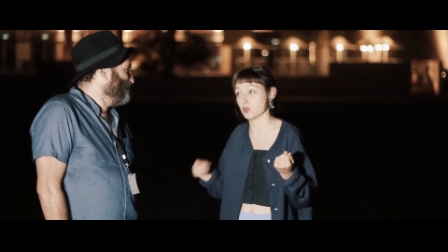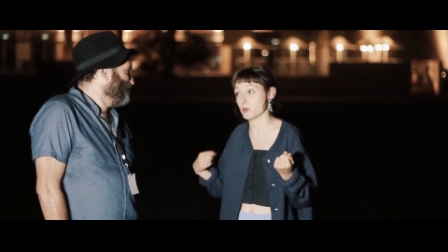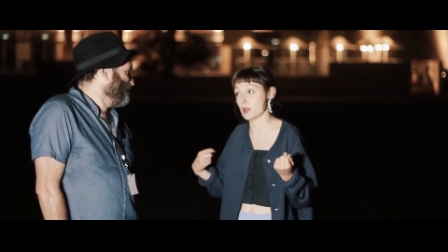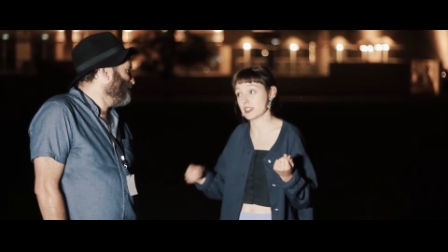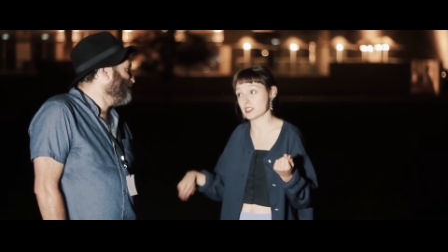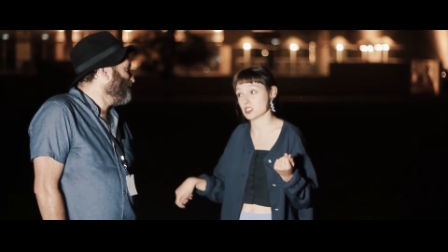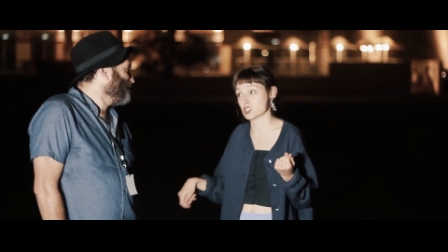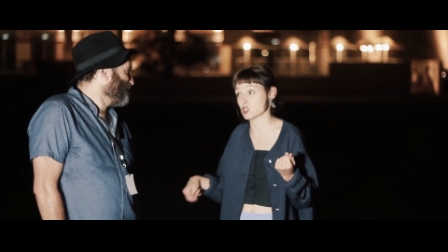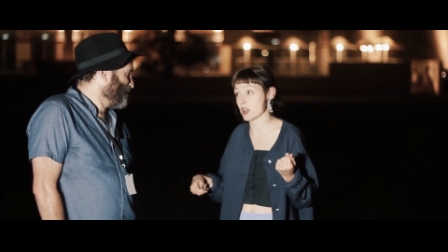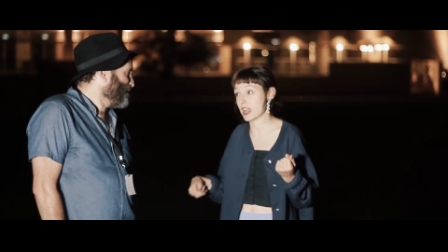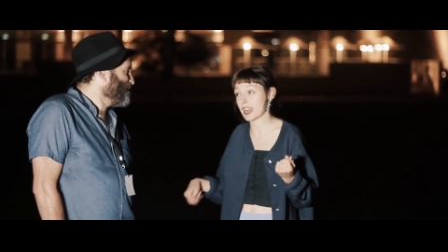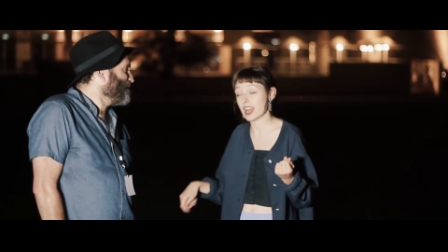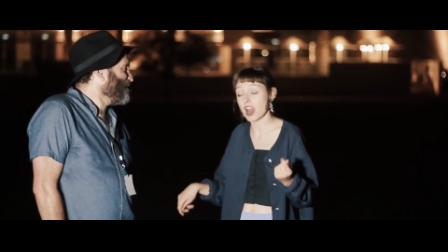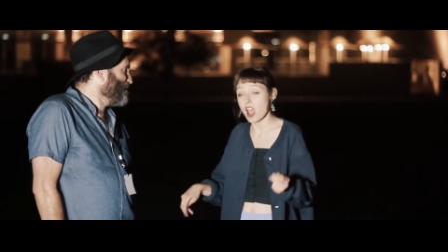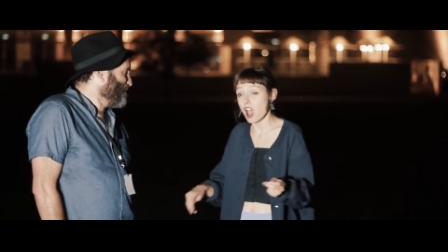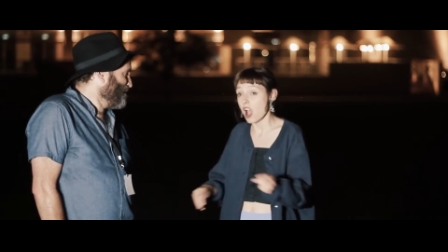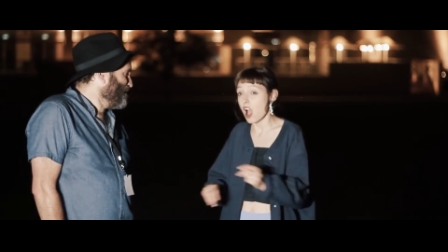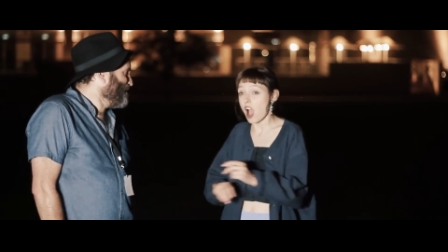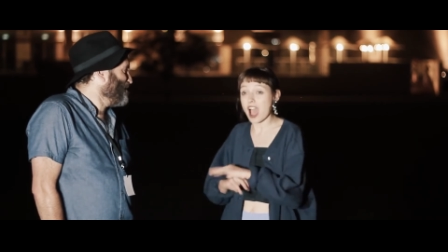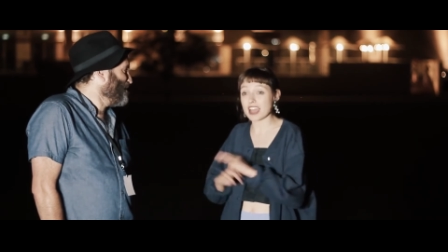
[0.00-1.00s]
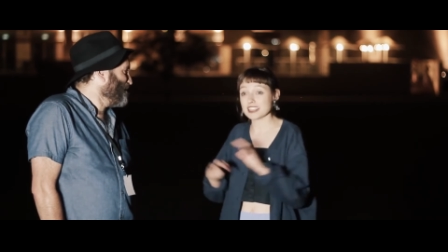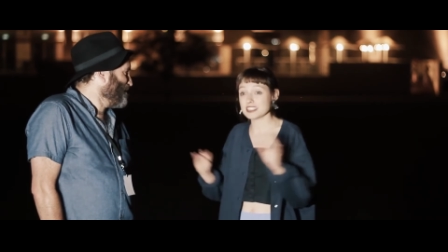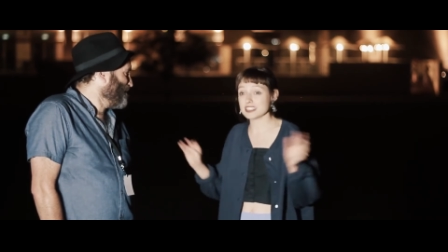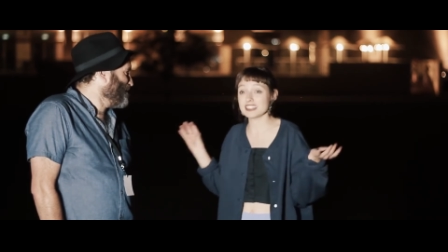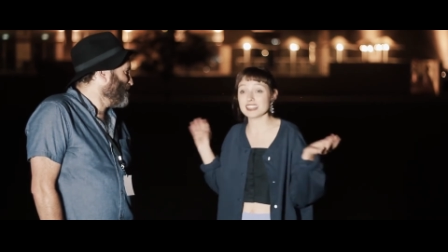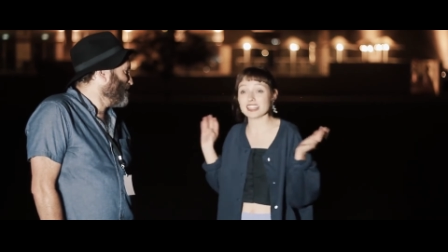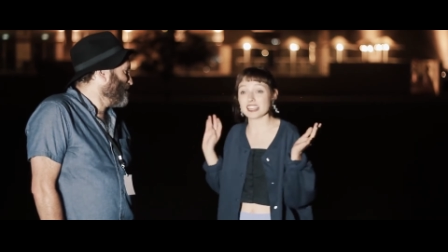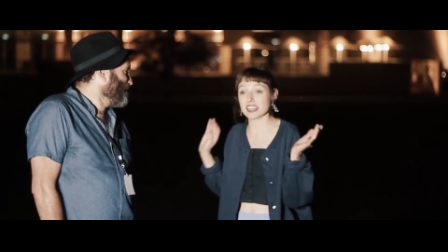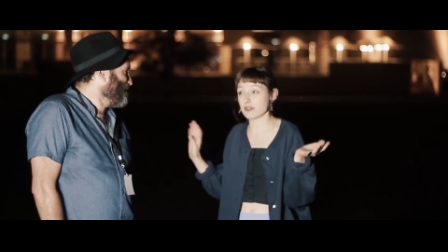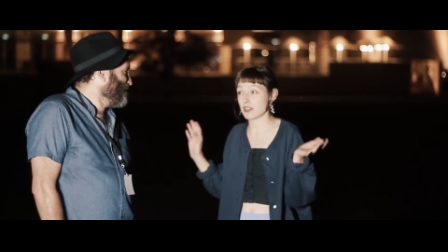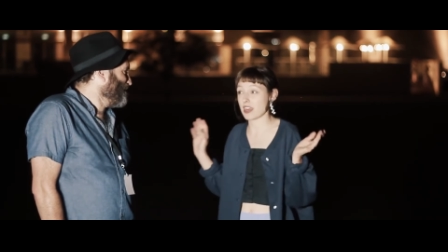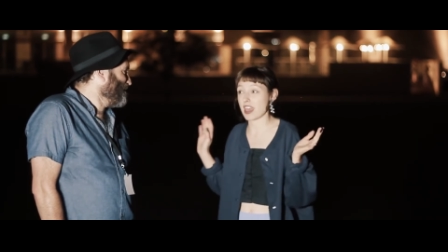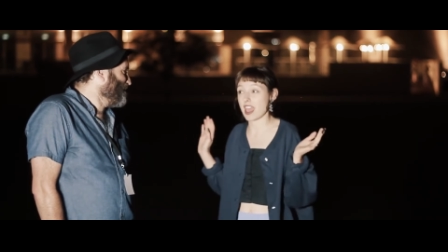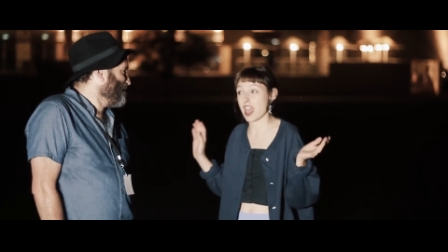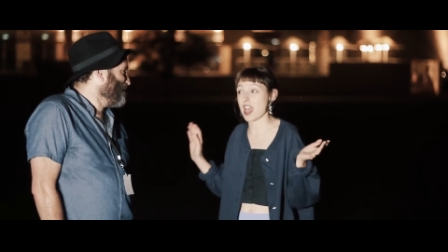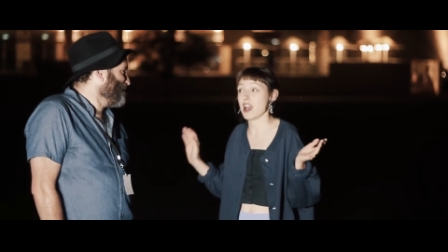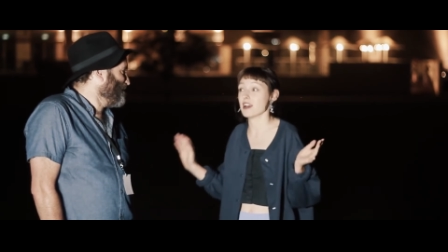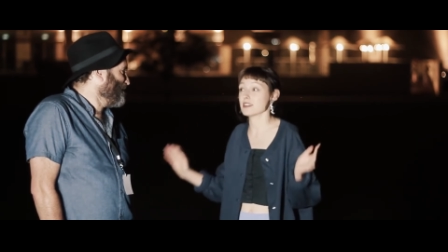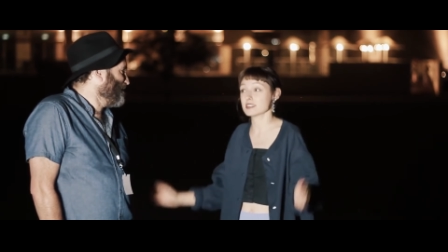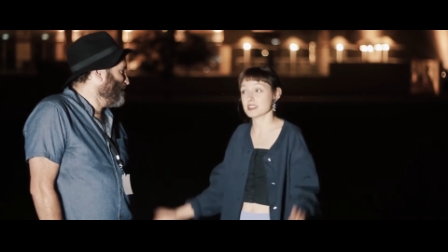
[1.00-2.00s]
2 weeks straight. I didn't leave the
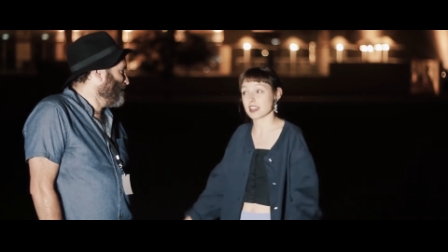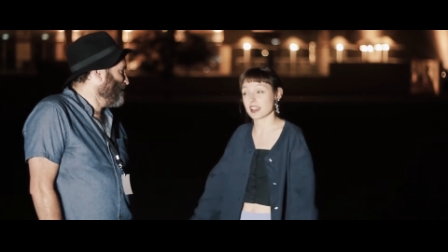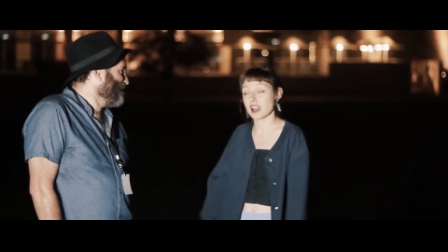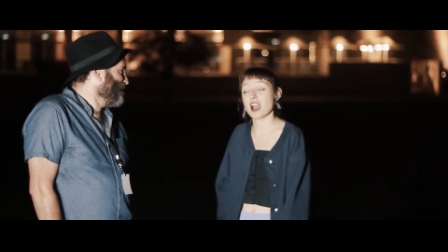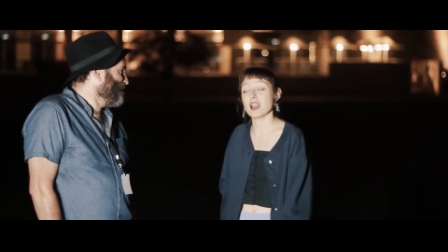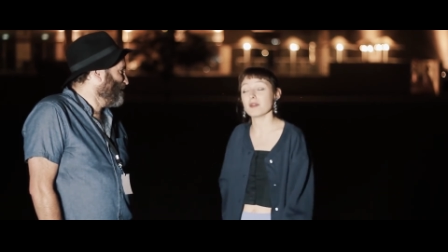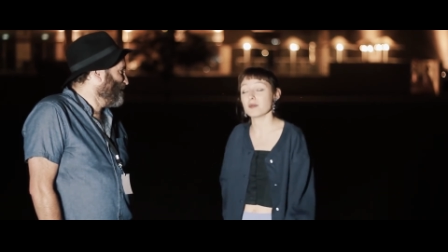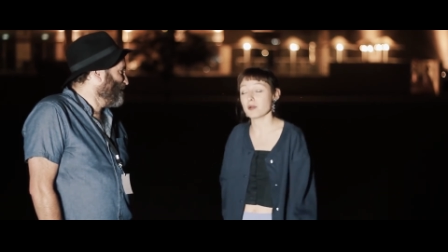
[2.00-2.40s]
house. Like, I